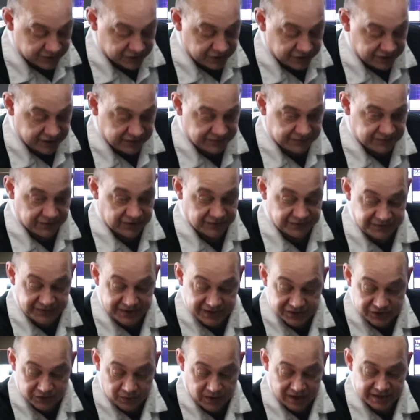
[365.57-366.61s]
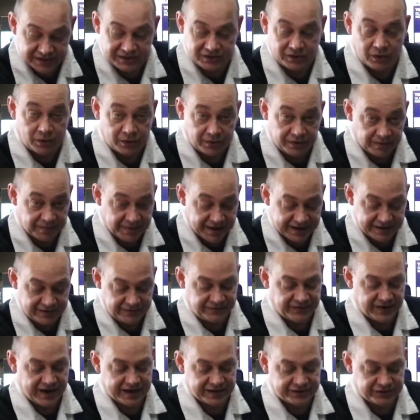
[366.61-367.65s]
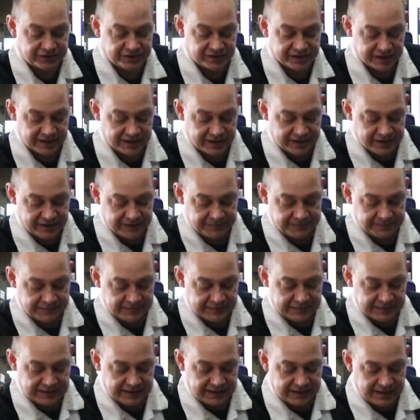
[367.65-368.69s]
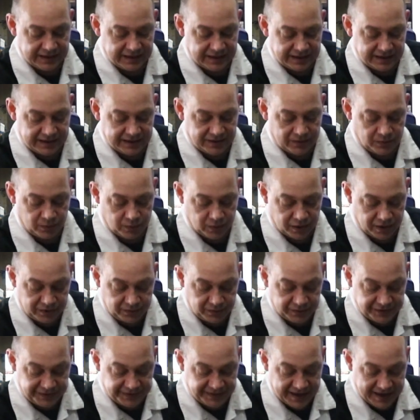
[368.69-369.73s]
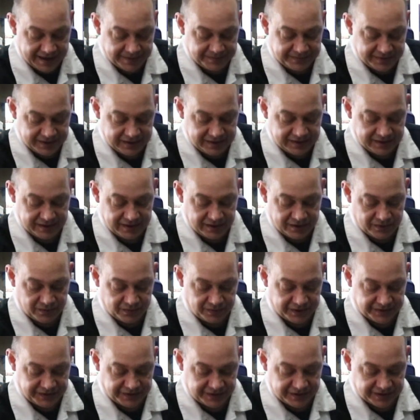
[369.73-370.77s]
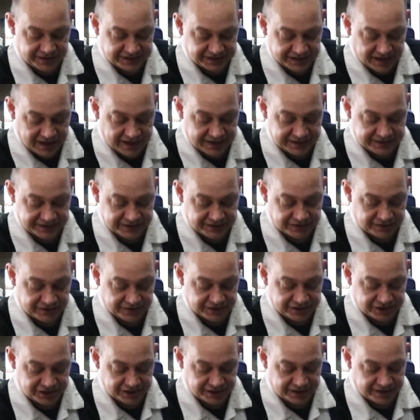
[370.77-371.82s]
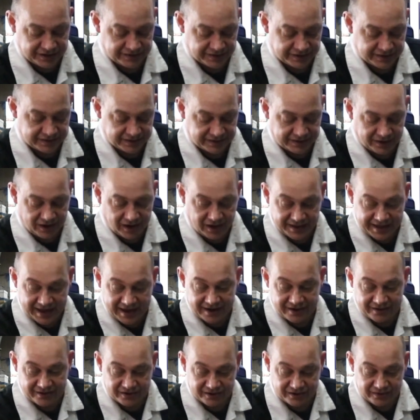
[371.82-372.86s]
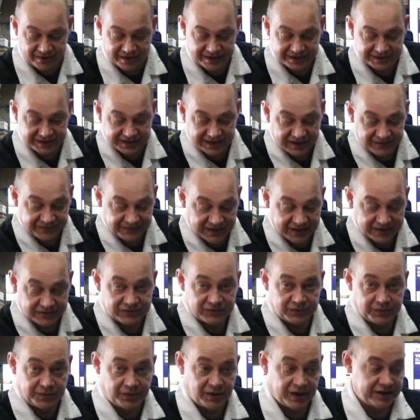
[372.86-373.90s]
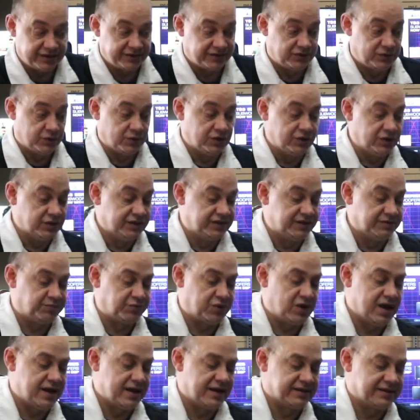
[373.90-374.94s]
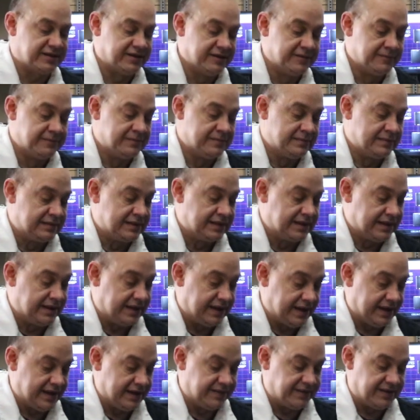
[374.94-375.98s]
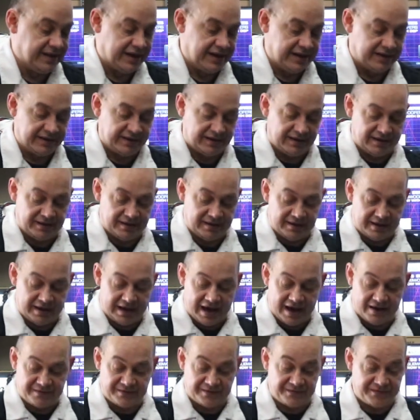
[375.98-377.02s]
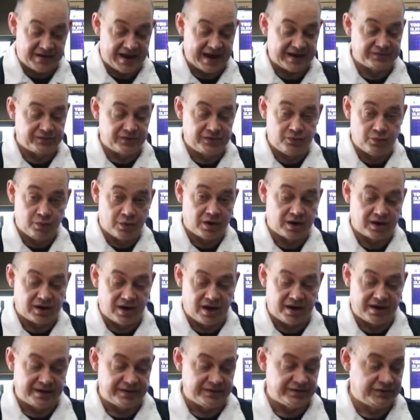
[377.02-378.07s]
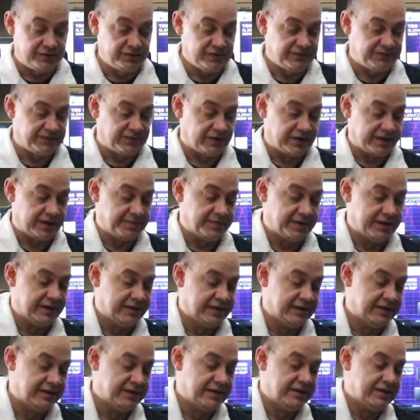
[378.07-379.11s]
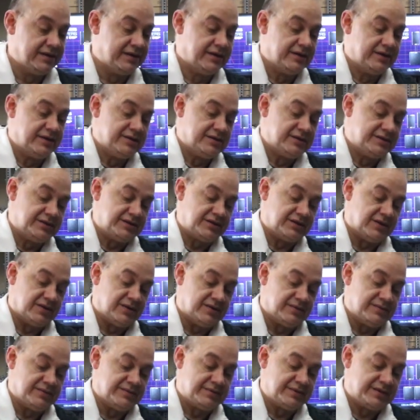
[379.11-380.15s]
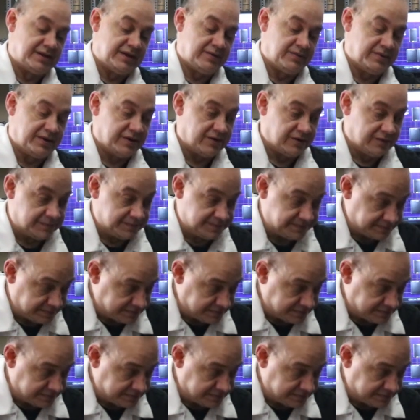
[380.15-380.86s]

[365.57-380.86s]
they're looking for feature-wise, go to the manufacturer, work with them, with their designs and their engineering and all that other great stuff that's required to do a good product, and then have the factory work on it and do it for them. So there we go.